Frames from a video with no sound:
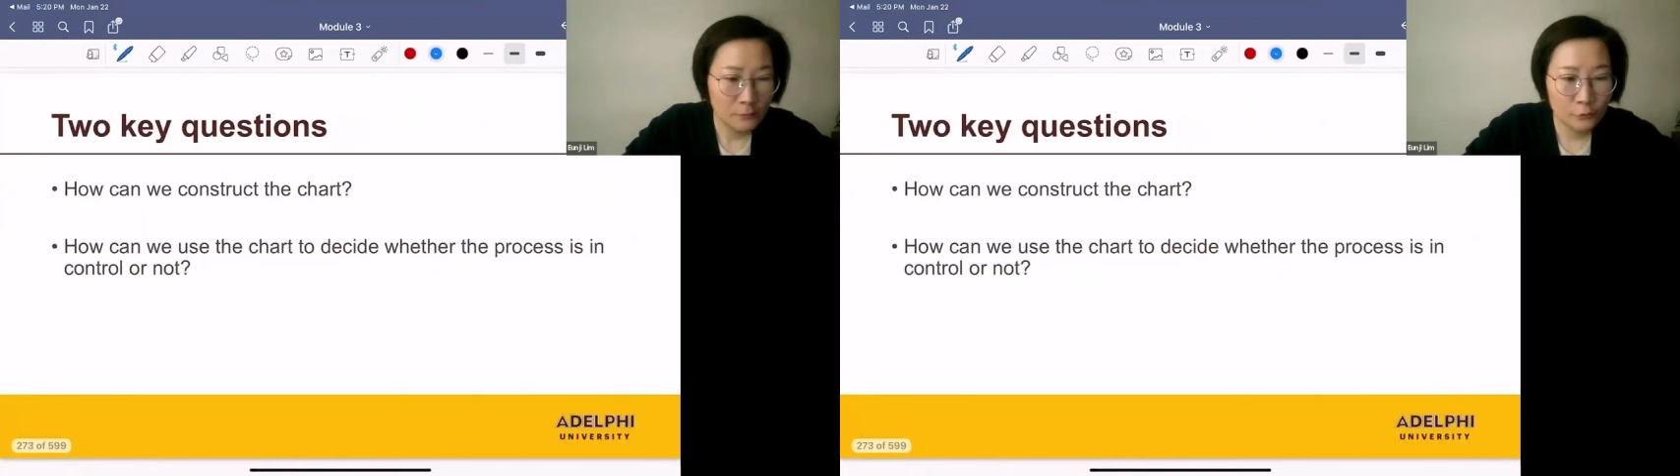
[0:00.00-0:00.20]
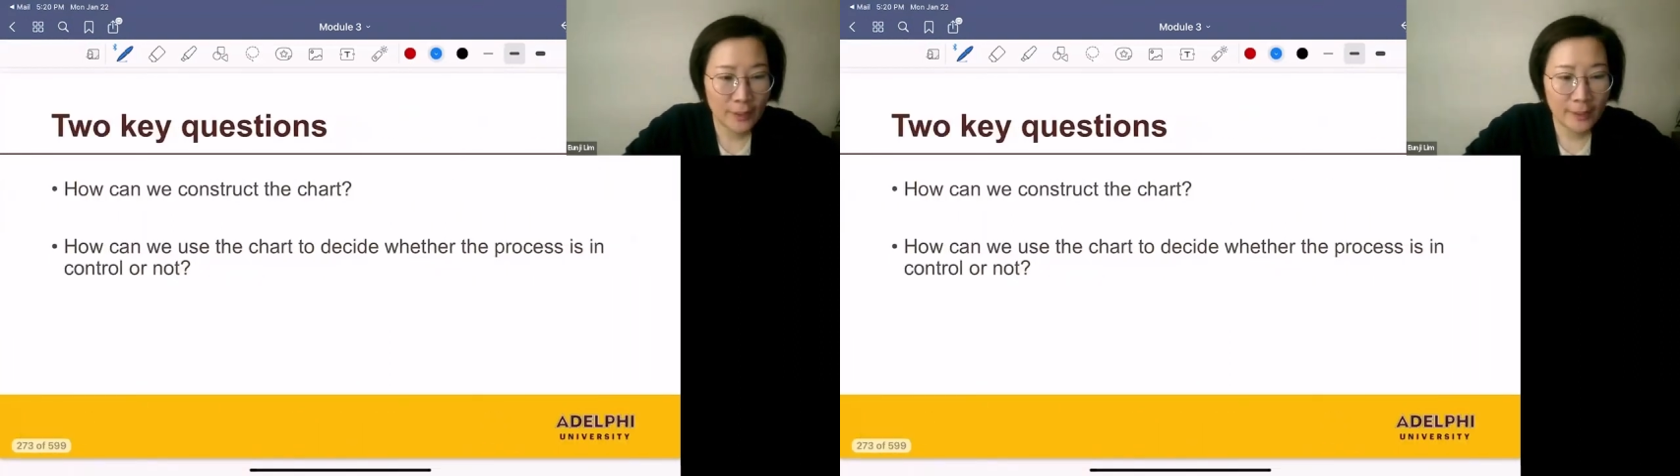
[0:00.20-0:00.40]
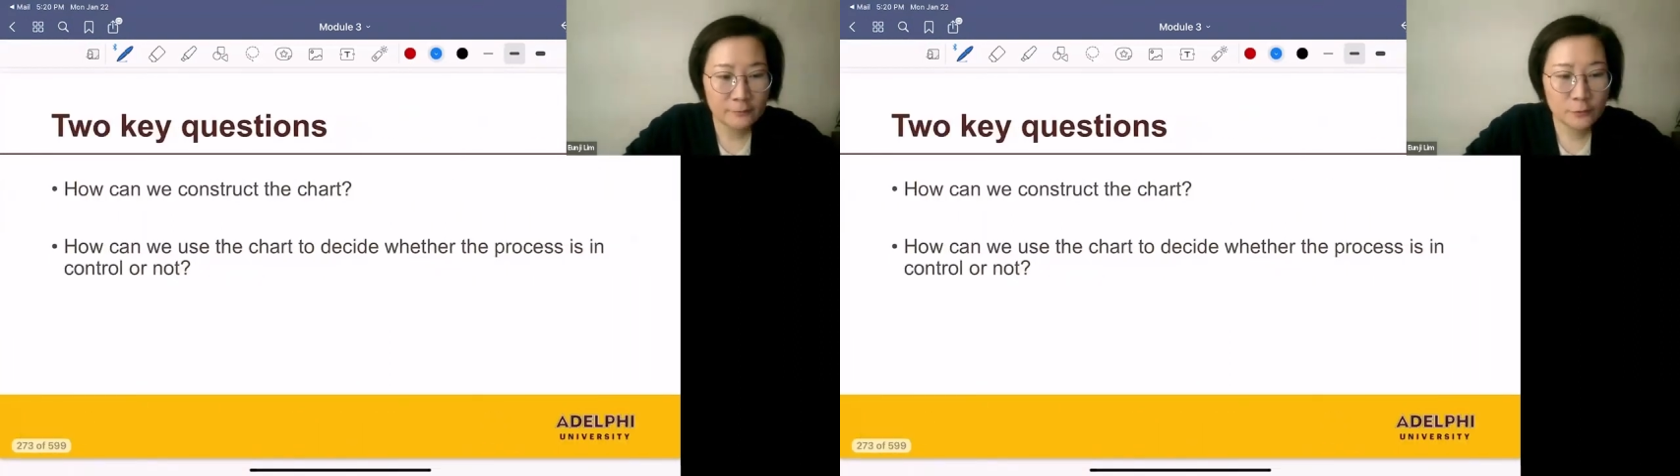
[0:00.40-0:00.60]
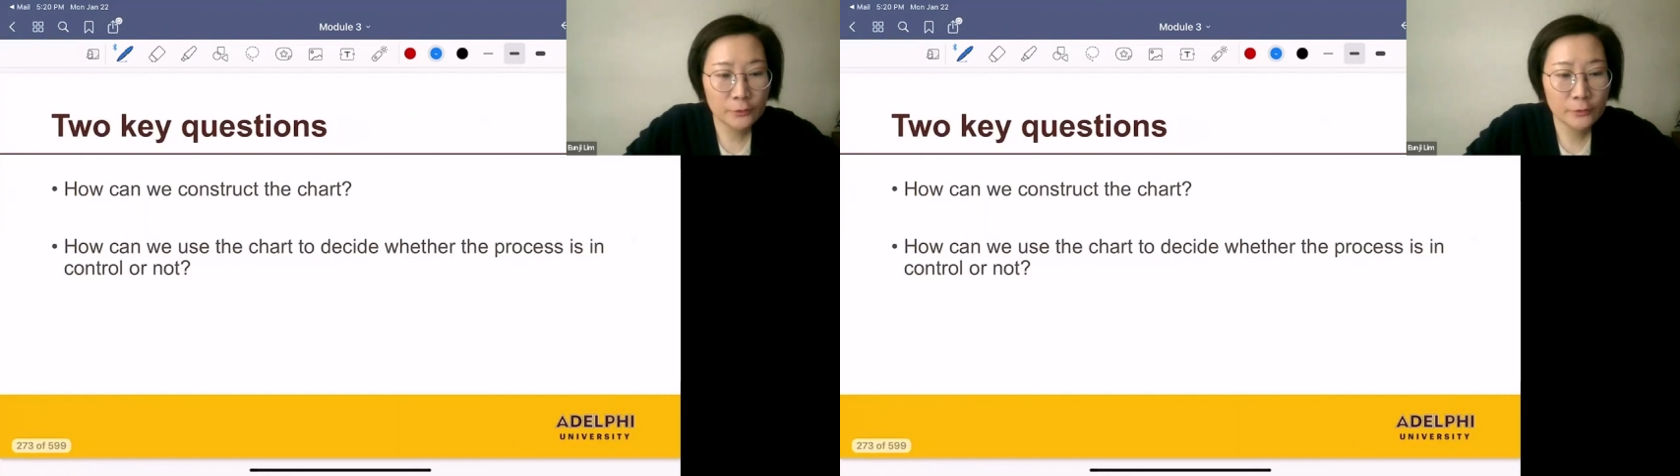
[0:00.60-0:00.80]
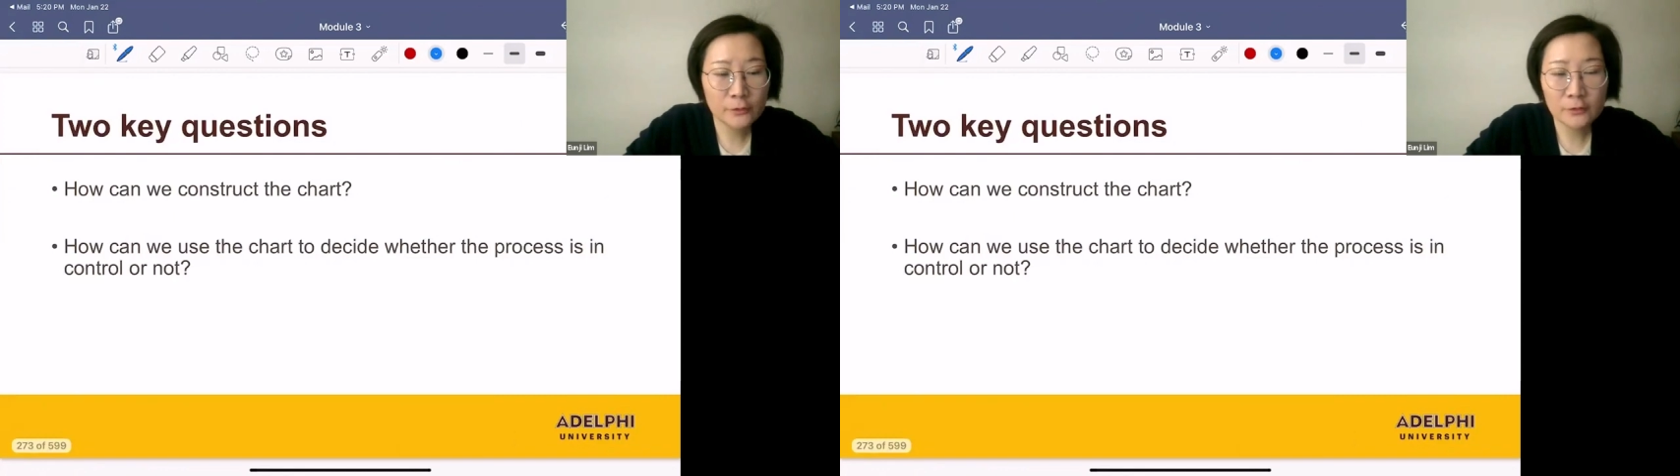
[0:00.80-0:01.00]
We have
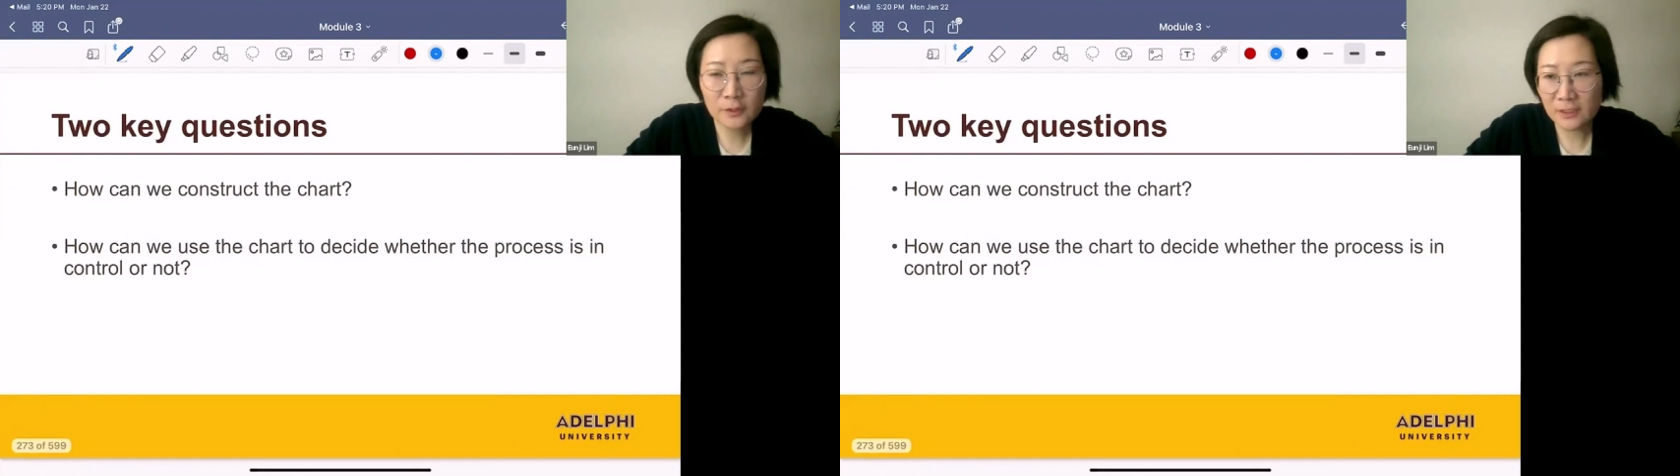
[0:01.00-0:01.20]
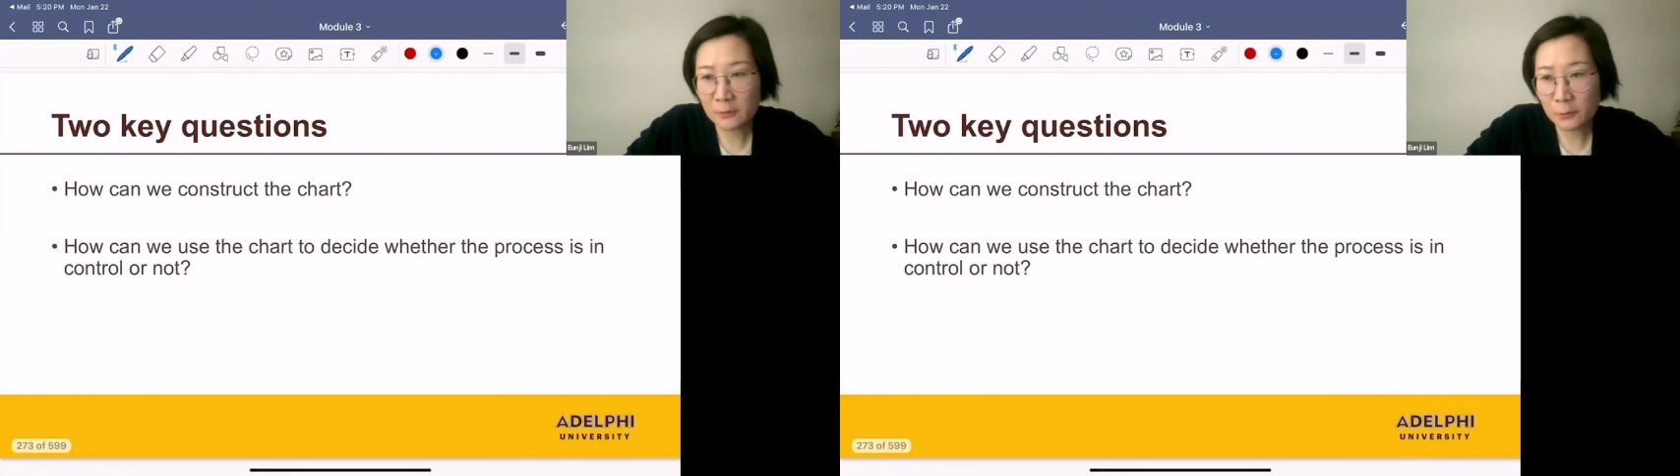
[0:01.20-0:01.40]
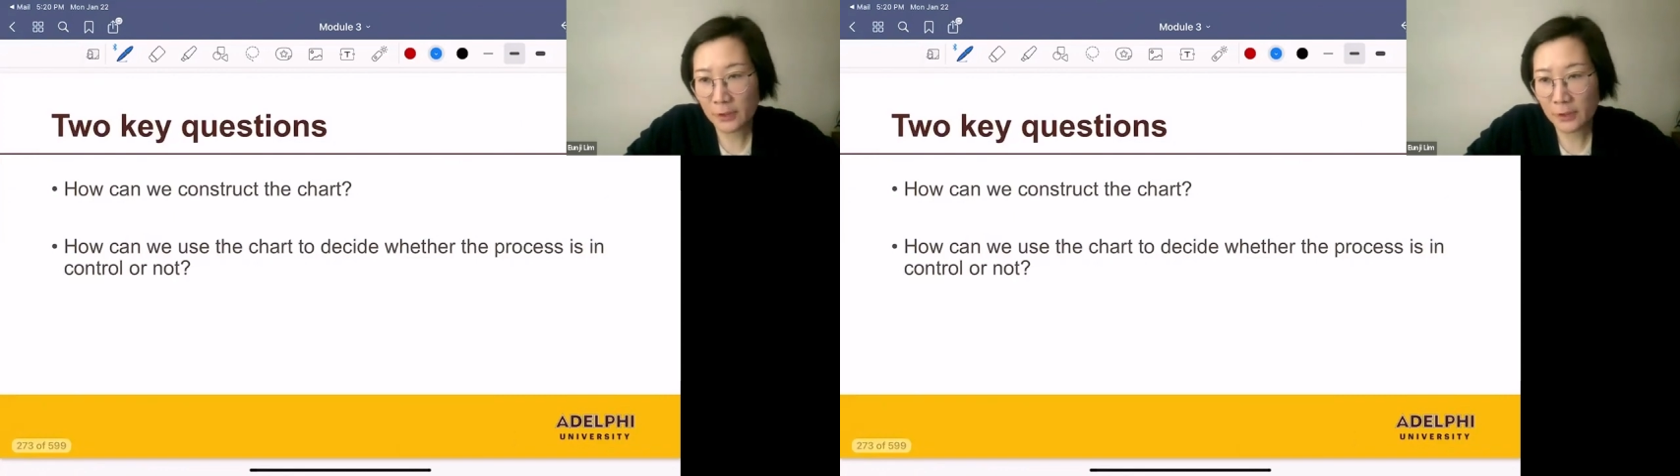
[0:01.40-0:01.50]
two key